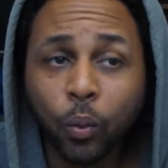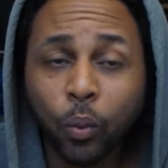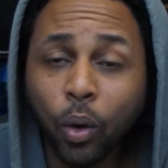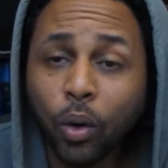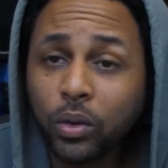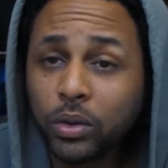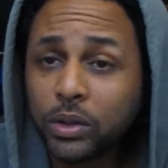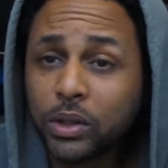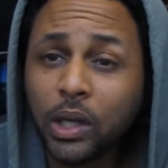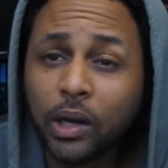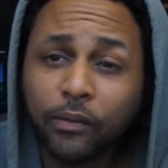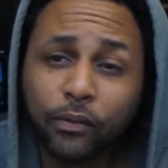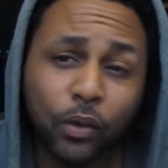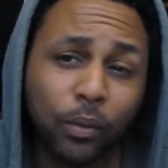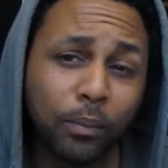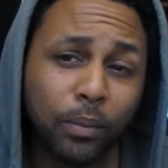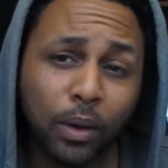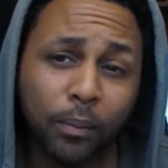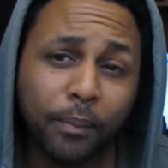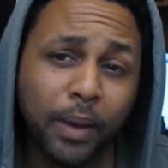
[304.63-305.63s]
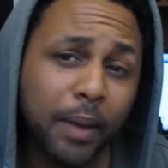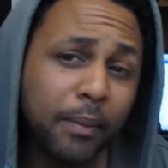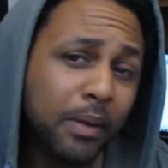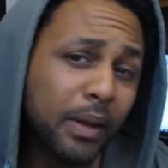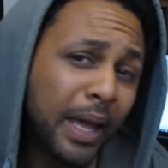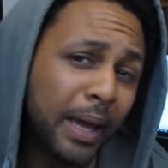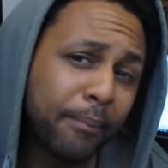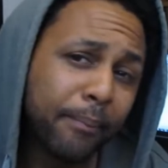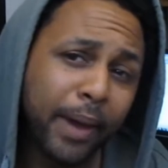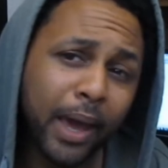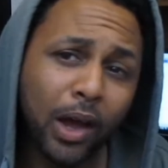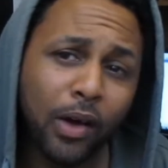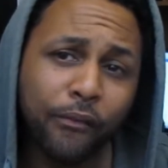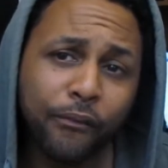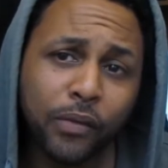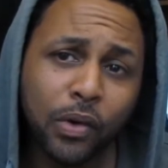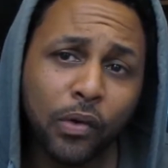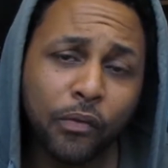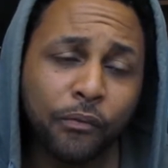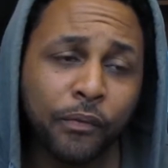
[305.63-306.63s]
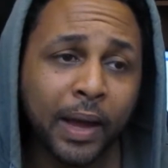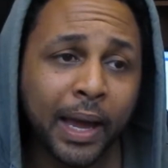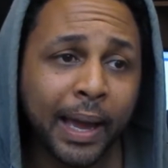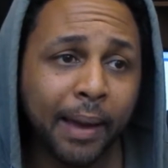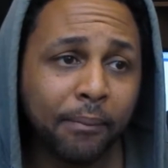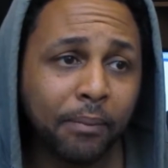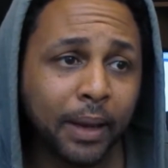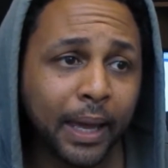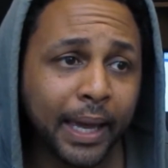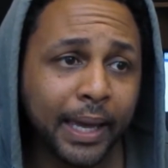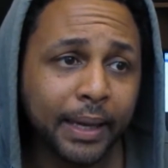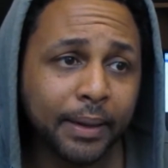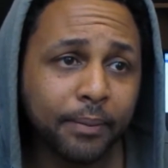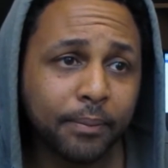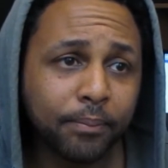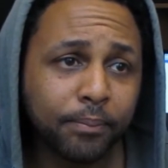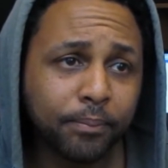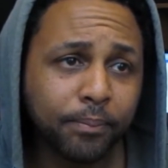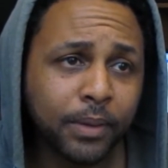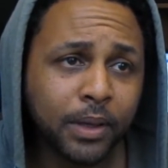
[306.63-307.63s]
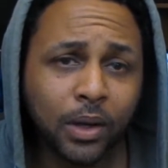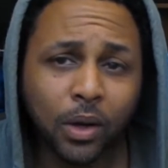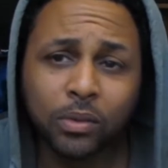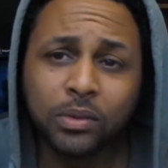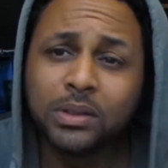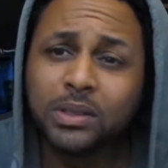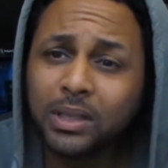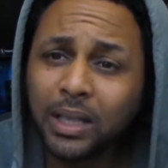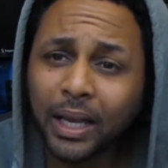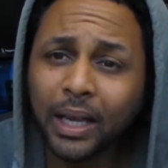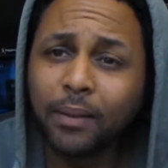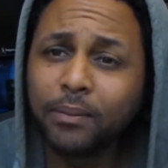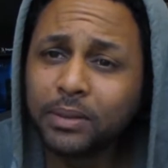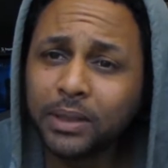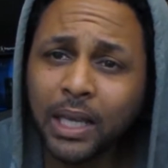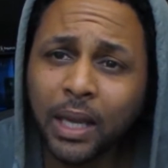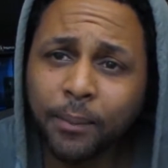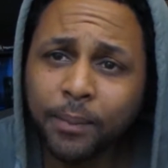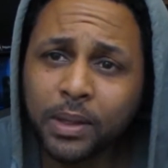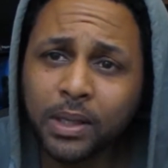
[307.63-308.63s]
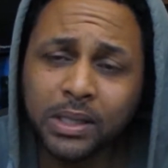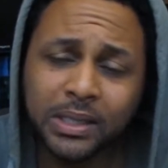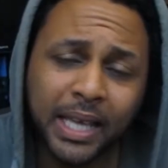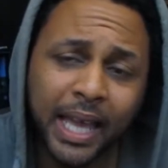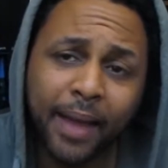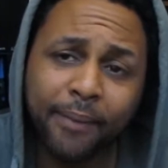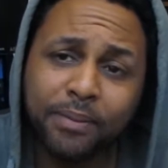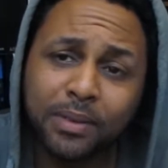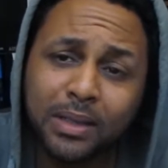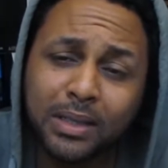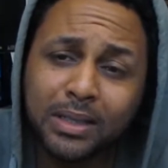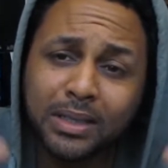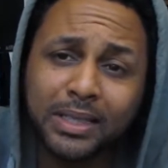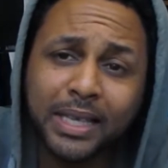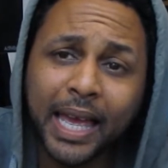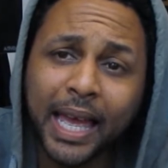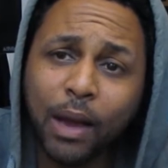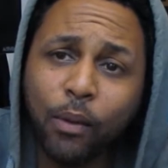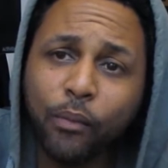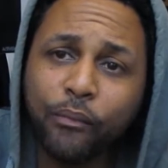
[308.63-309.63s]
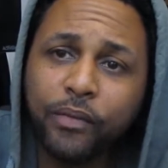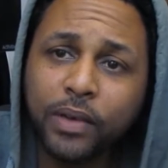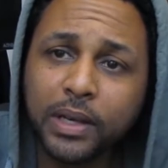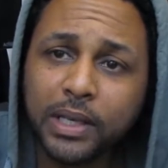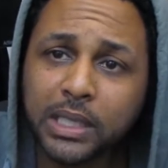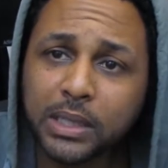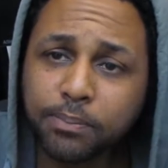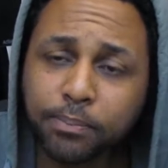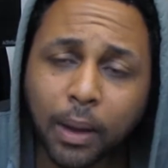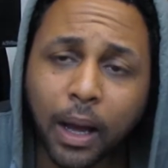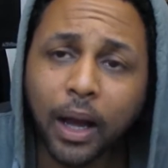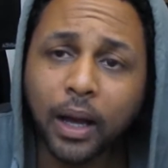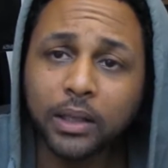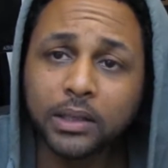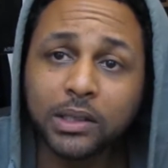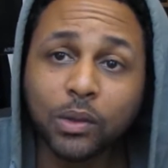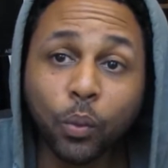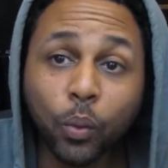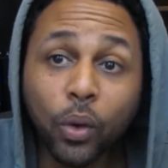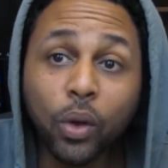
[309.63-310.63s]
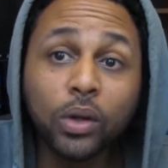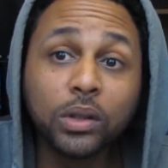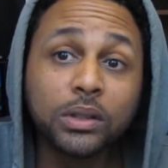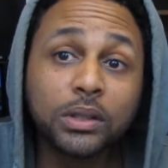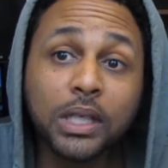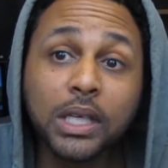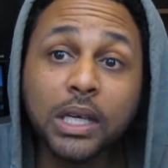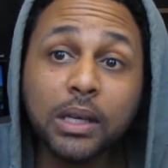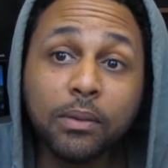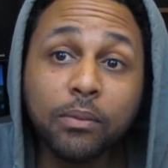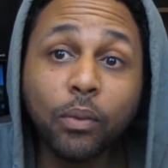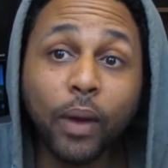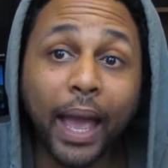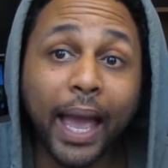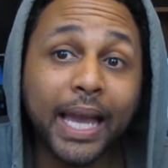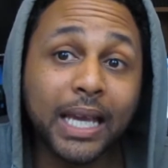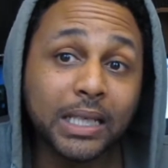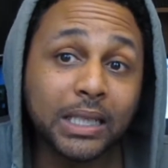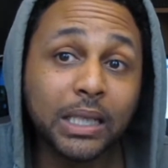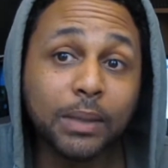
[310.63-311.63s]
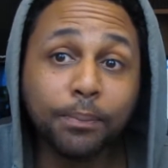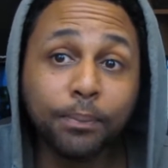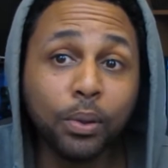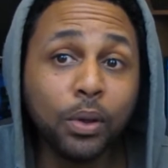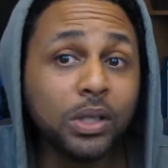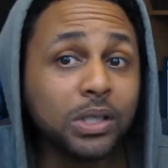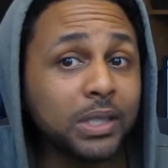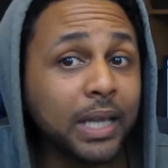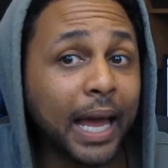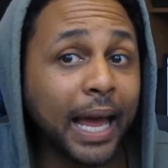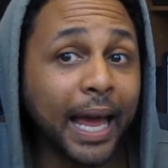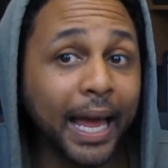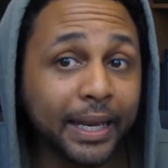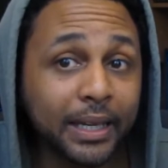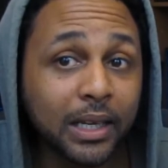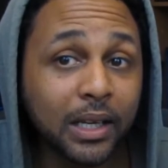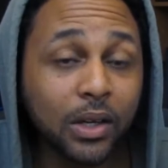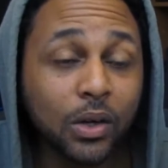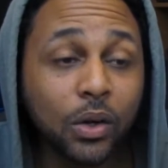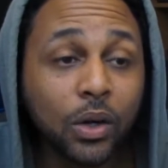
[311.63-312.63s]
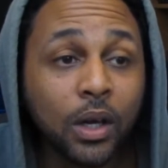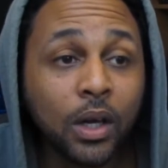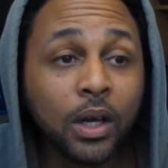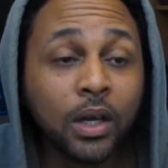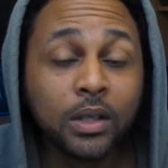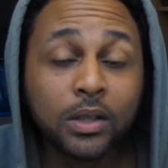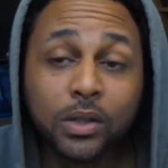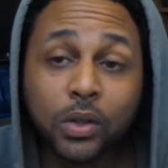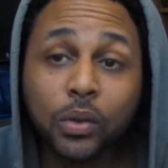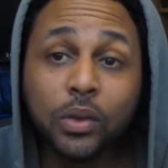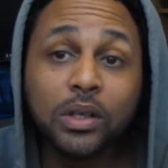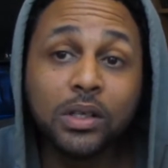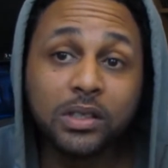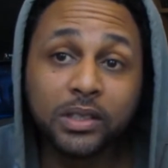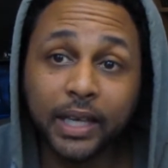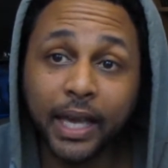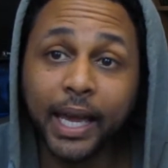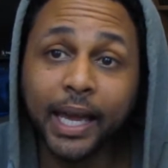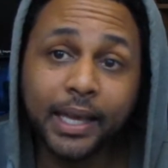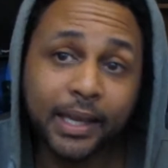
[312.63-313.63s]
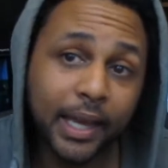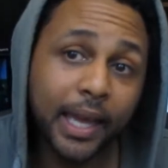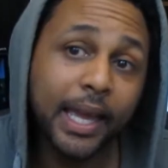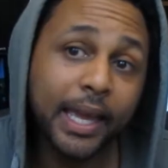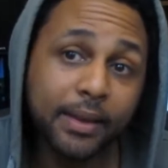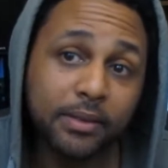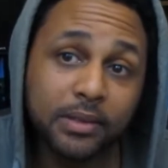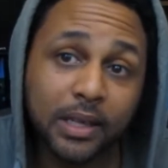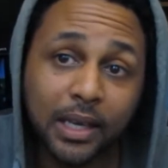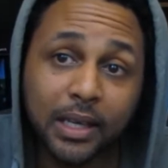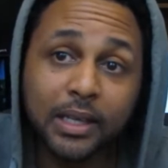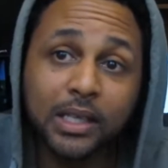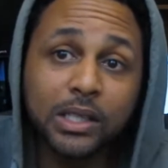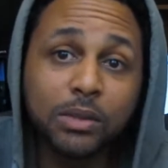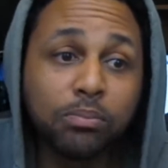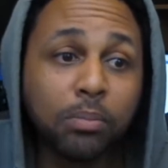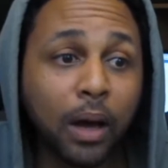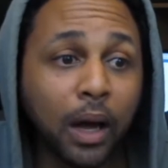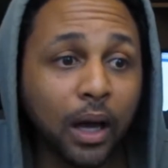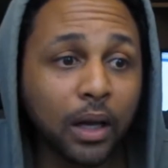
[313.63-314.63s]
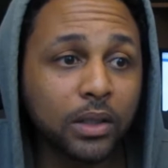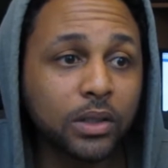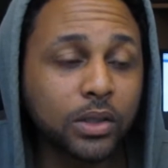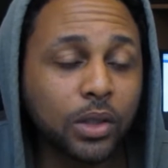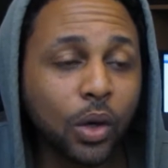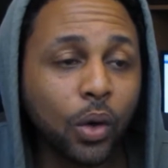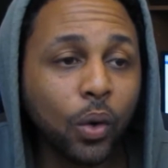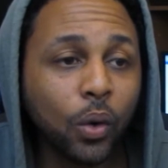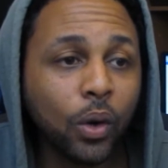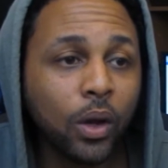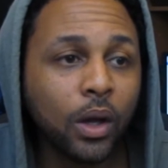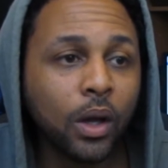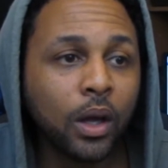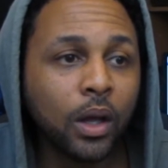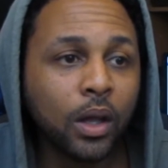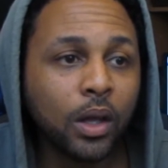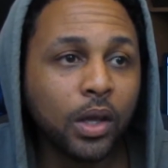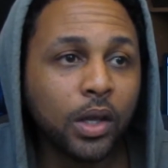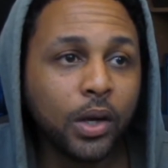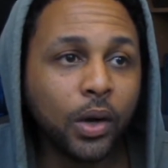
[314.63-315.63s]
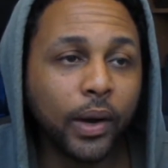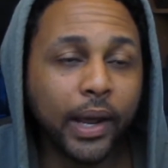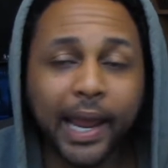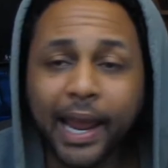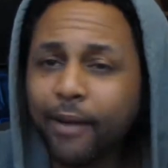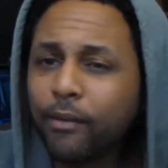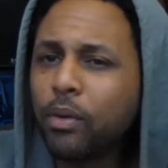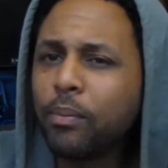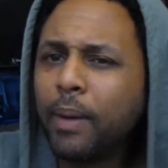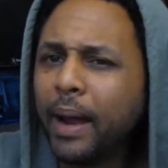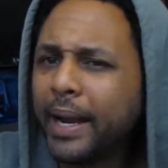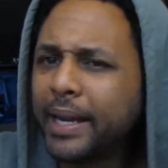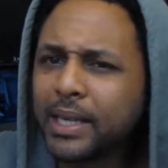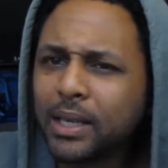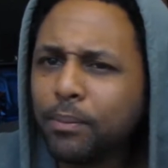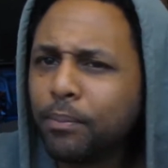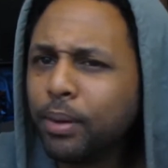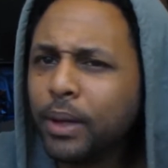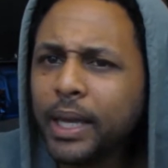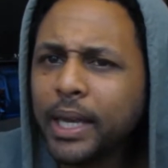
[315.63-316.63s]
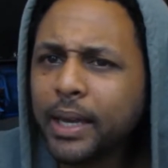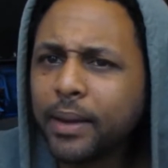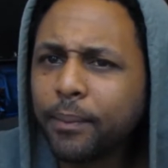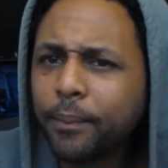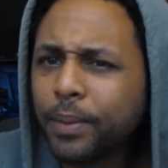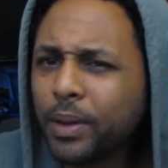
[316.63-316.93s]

won't suffer, but maybe like Battlefield 5, like, you know, just like I'm saying, because they have to design within this box. And Will Steam actually push the idea to design games in this box so, you know, everybody can play it.